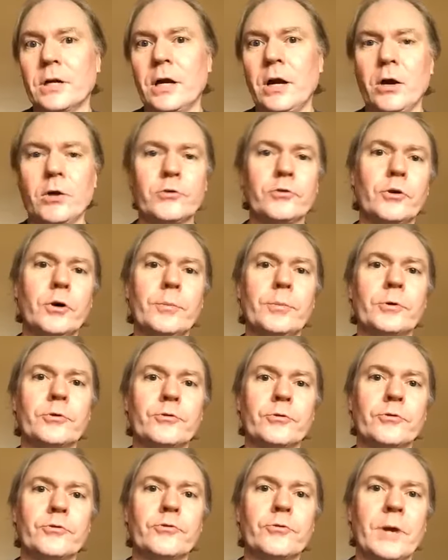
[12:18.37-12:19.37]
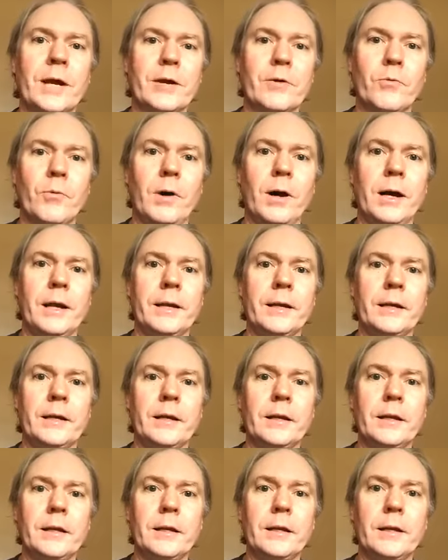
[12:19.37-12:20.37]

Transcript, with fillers: Carl Torbush was strike one,